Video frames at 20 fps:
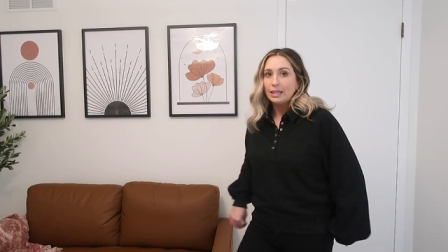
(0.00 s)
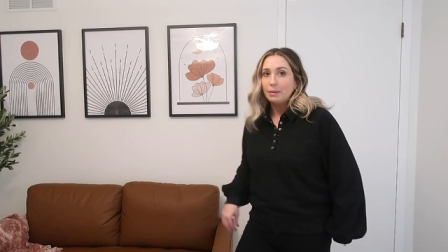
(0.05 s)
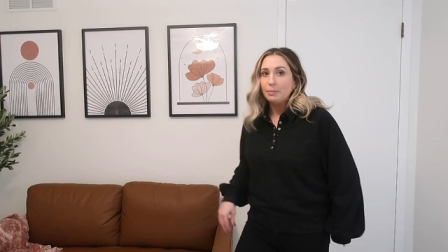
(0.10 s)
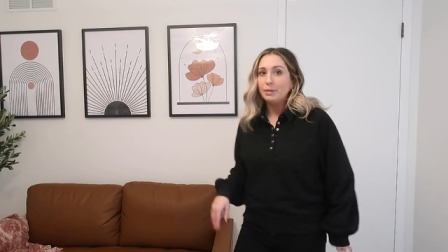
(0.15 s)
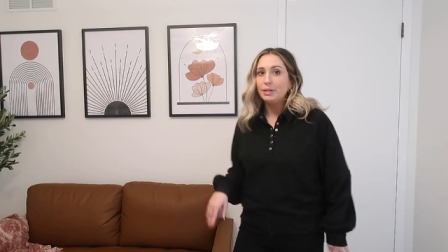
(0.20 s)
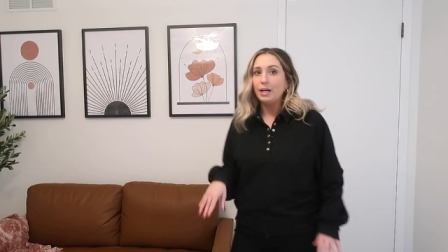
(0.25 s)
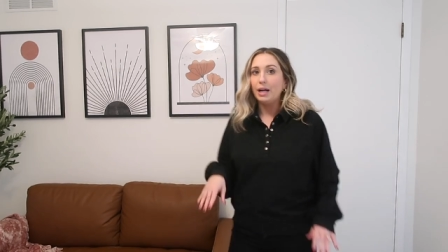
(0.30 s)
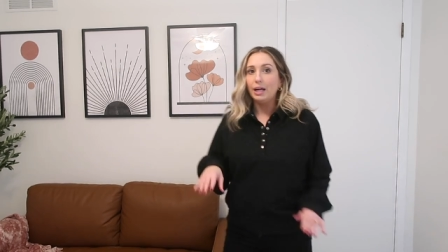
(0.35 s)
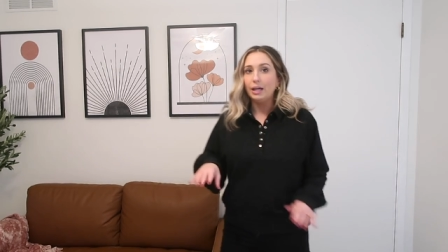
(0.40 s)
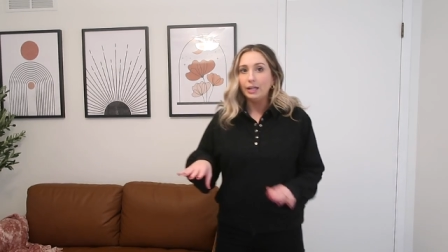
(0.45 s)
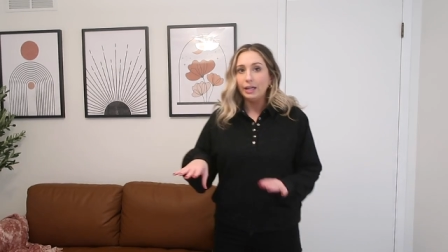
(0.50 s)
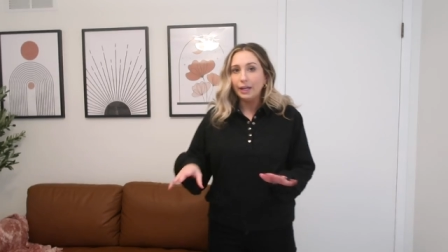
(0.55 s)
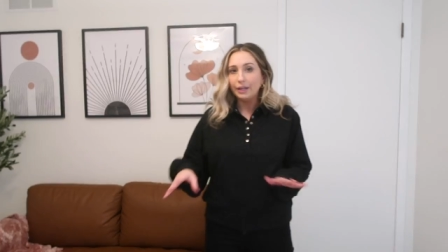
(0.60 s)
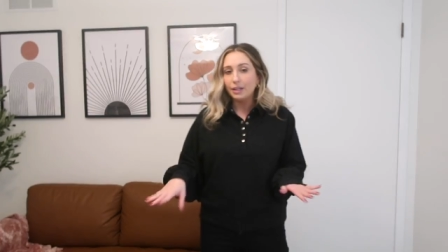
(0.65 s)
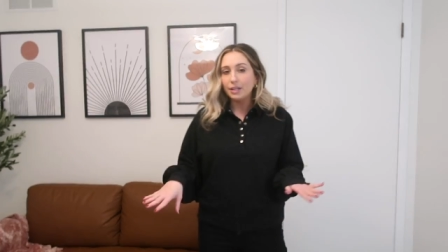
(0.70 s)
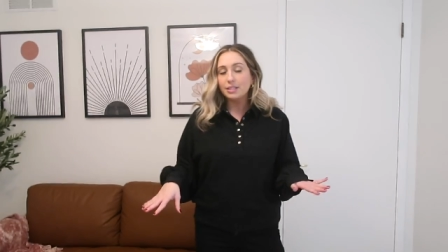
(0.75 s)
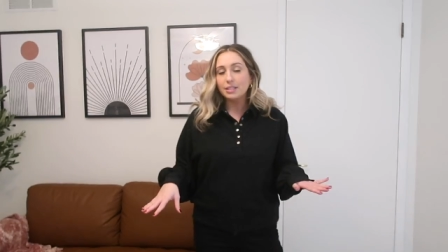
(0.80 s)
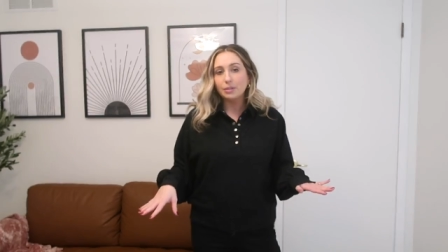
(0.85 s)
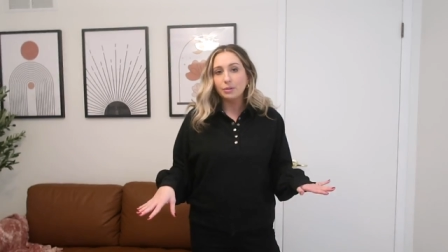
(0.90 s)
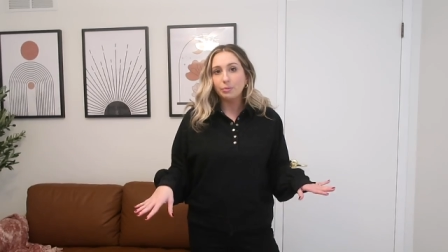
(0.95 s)
I mean, I
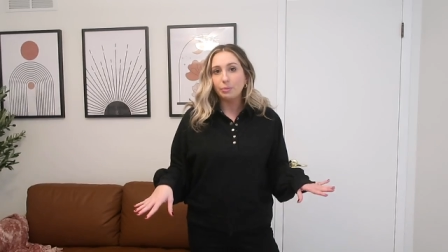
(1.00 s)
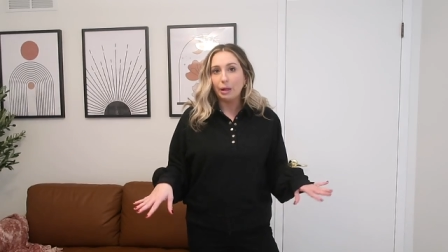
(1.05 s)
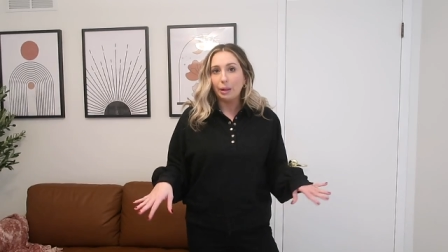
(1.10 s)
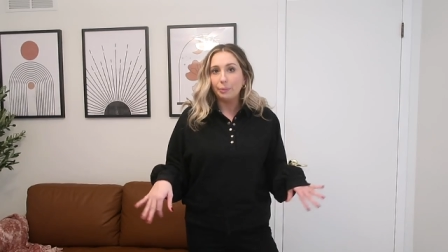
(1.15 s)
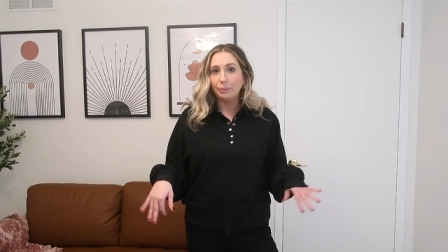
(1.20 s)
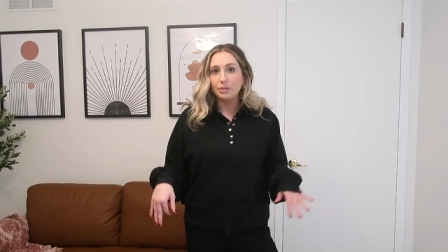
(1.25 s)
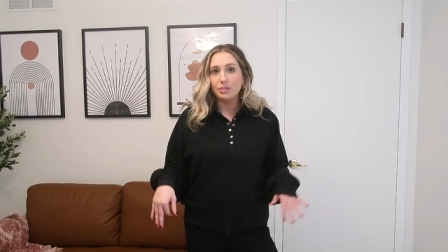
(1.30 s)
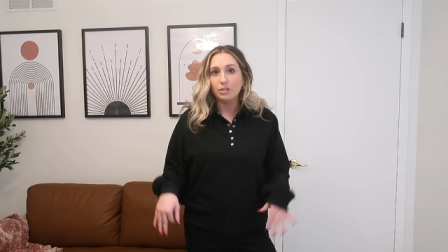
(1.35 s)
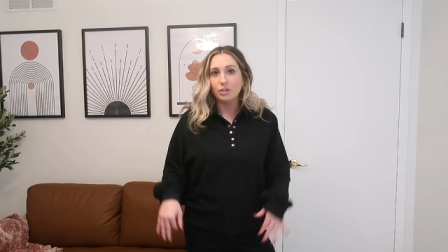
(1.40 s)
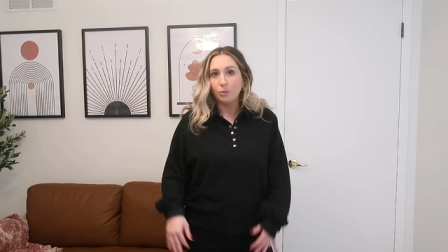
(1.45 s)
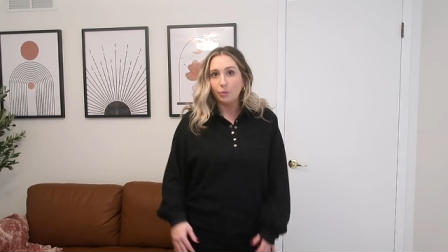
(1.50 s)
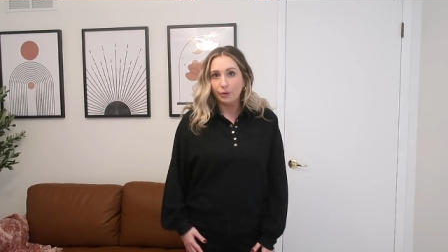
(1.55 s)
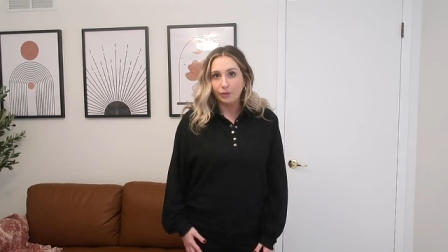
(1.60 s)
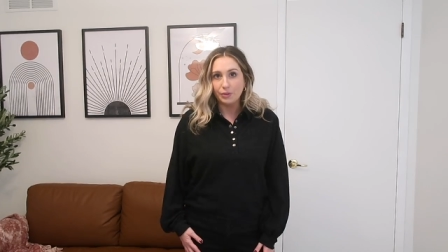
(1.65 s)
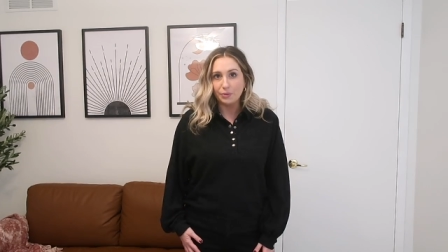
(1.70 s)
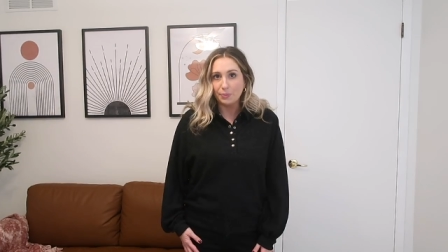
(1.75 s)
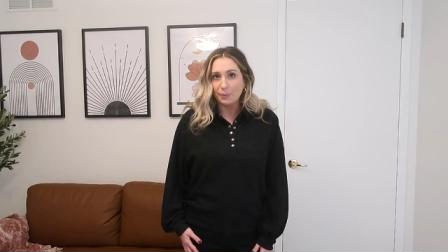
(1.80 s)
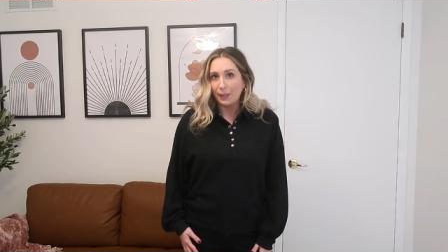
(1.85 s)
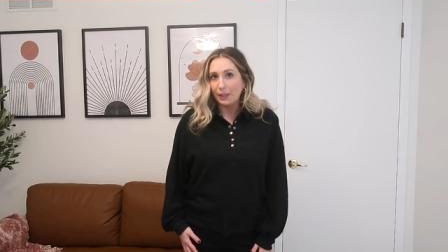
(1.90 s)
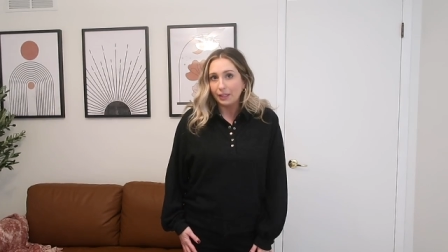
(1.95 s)
honestly would probably still wear
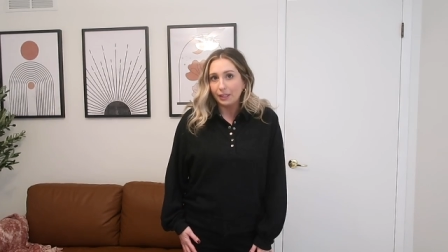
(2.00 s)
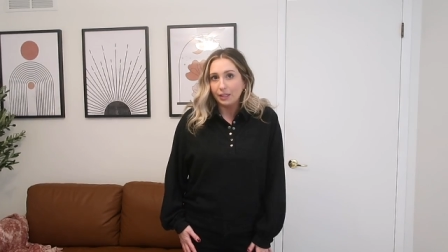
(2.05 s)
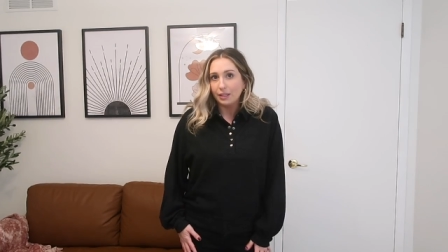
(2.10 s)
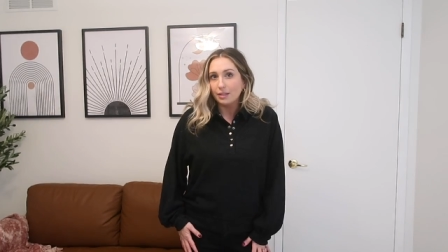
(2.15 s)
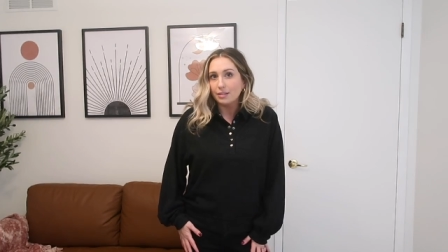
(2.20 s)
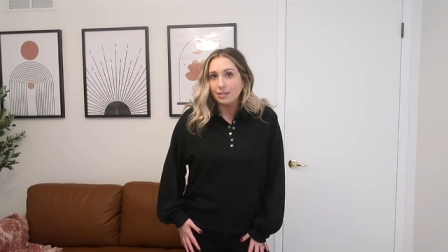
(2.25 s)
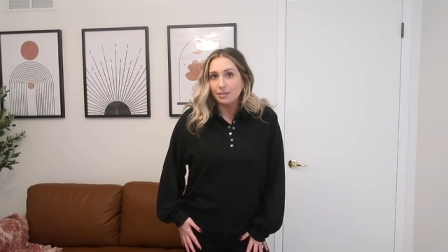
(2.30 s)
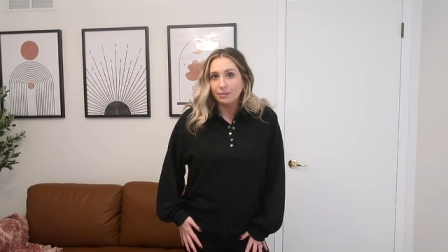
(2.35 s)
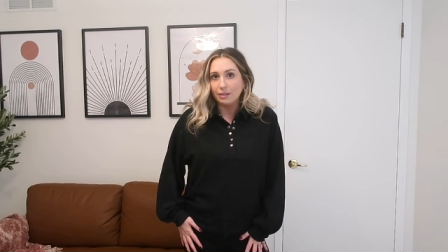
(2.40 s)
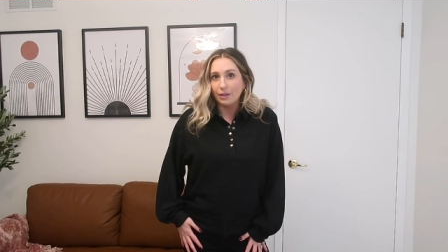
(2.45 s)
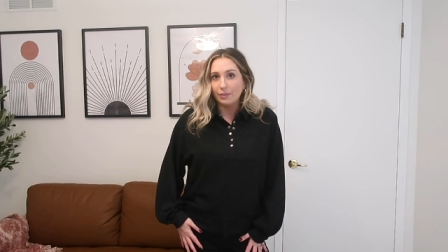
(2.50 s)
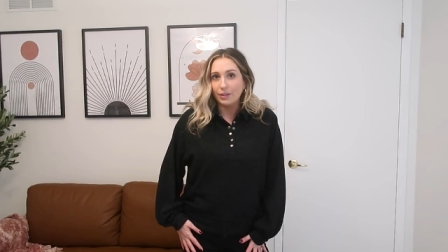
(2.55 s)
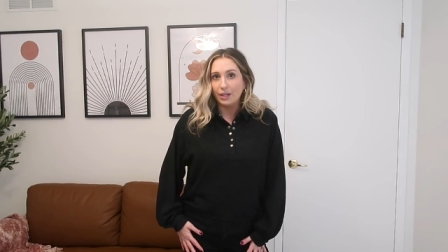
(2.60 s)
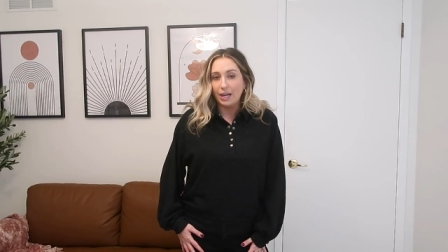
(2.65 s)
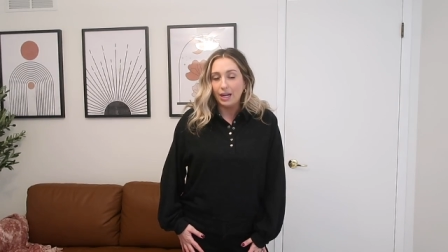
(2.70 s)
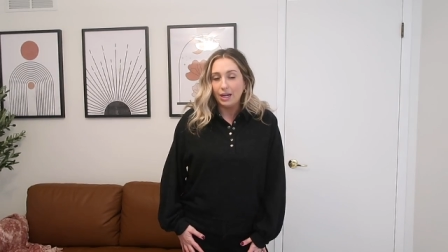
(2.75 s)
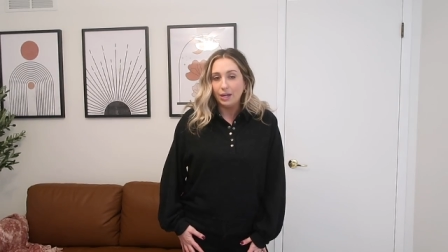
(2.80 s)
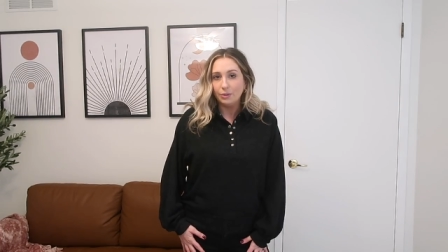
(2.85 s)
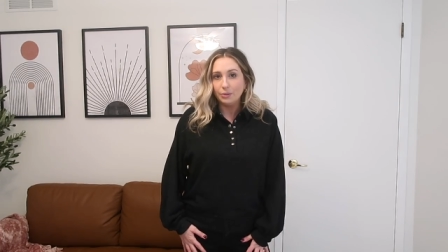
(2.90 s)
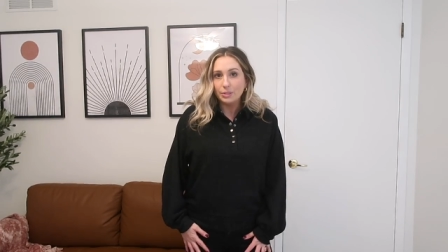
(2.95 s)
this leggings around the
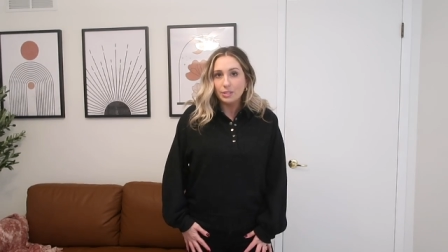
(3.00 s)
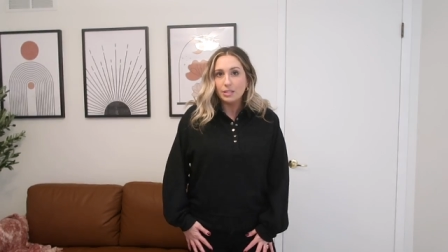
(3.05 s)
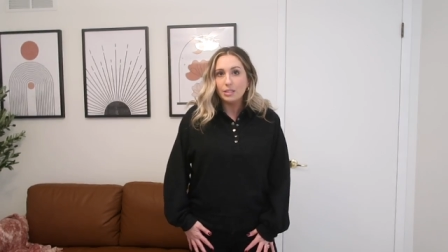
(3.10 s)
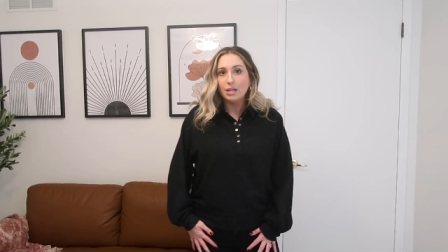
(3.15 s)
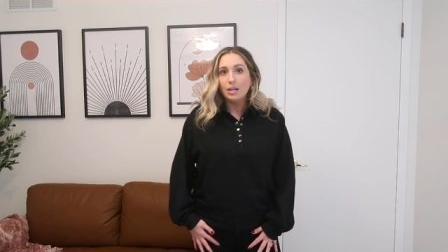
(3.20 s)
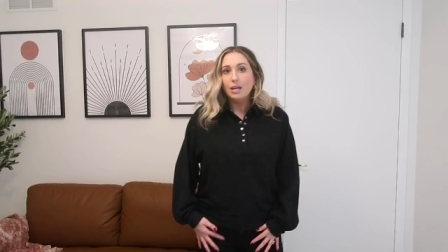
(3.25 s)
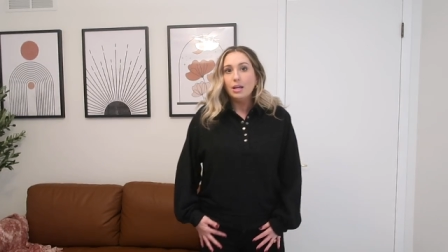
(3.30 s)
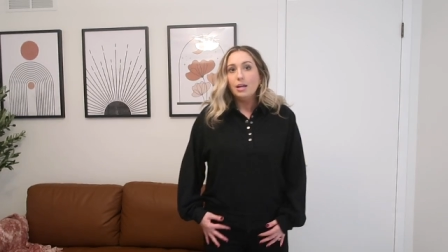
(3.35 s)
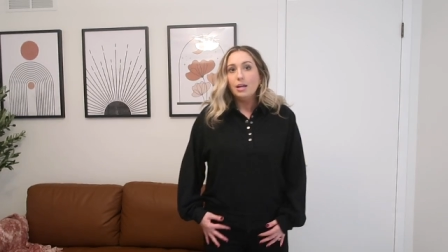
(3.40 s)
house.